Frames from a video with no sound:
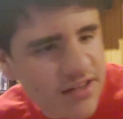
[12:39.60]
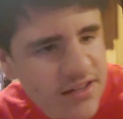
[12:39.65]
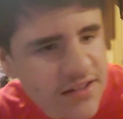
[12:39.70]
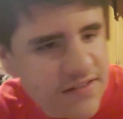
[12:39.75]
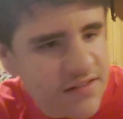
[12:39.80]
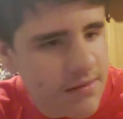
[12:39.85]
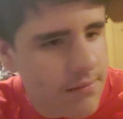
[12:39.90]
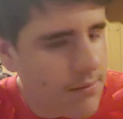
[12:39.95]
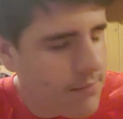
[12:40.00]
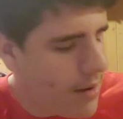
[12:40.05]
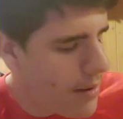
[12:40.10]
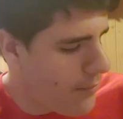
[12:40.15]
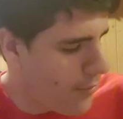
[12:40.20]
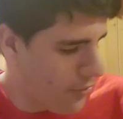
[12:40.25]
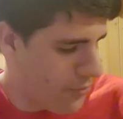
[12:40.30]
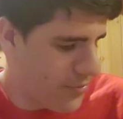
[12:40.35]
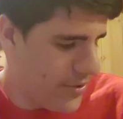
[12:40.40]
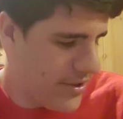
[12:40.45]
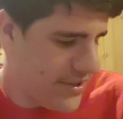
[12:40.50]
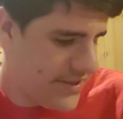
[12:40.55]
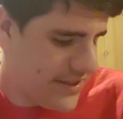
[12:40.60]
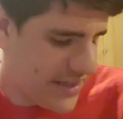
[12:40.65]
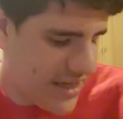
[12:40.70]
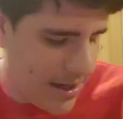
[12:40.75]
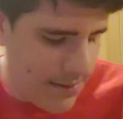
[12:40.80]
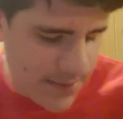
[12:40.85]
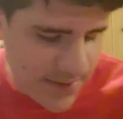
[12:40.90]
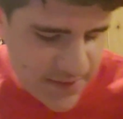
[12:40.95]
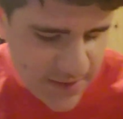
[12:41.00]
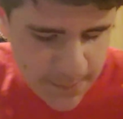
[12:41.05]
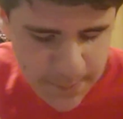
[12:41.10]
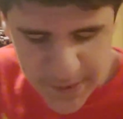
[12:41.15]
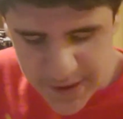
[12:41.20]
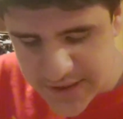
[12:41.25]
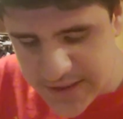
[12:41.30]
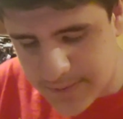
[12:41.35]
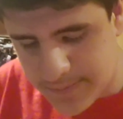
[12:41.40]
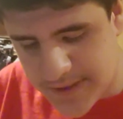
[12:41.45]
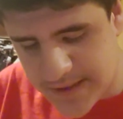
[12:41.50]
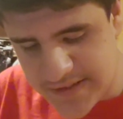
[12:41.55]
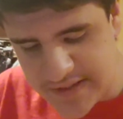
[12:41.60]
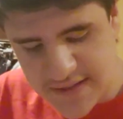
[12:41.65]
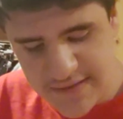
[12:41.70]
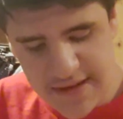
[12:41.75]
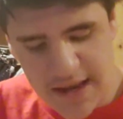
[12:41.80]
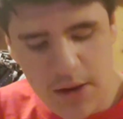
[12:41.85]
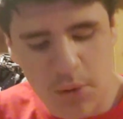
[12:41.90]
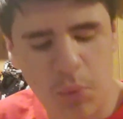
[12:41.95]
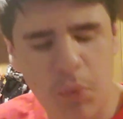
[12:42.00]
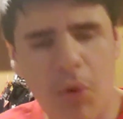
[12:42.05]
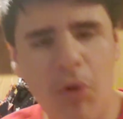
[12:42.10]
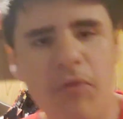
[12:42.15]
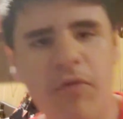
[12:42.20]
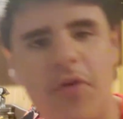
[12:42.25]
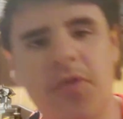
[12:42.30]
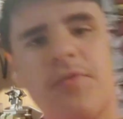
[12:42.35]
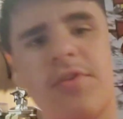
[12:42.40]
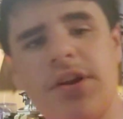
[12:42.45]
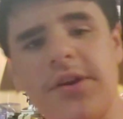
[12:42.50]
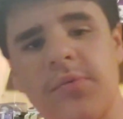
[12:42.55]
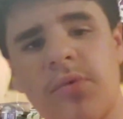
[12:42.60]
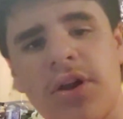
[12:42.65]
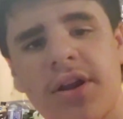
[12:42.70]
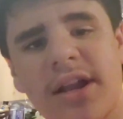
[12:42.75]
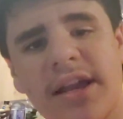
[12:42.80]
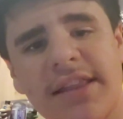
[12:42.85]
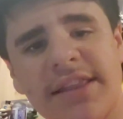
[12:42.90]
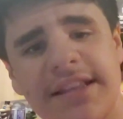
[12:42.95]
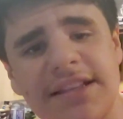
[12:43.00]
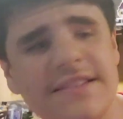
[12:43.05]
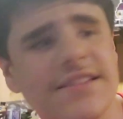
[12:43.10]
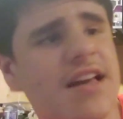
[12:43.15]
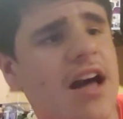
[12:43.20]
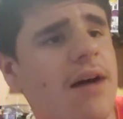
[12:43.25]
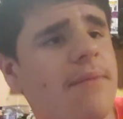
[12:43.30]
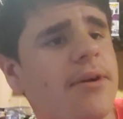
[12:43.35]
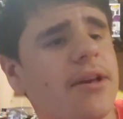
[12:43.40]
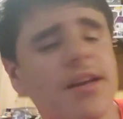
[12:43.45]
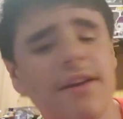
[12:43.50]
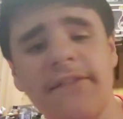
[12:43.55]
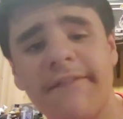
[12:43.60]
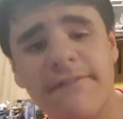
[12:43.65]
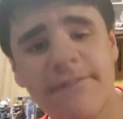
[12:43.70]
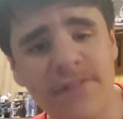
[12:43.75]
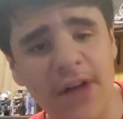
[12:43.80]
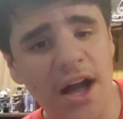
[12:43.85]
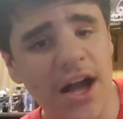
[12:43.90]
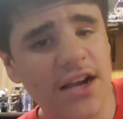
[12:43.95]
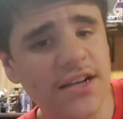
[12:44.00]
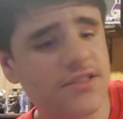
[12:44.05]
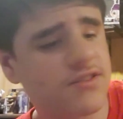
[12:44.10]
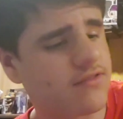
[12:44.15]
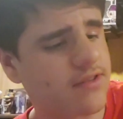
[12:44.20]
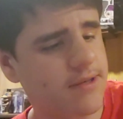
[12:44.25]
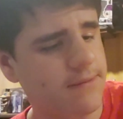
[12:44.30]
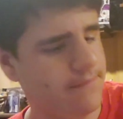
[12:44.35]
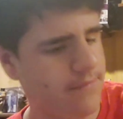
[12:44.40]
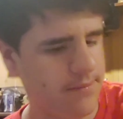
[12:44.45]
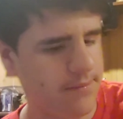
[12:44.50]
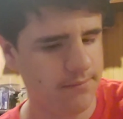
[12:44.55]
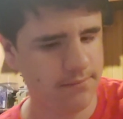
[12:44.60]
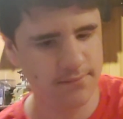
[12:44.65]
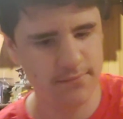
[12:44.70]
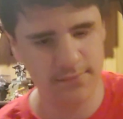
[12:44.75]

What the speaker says: into some of my more recent comics I picked up. This is a Wolverine one. And this comic, honestly, I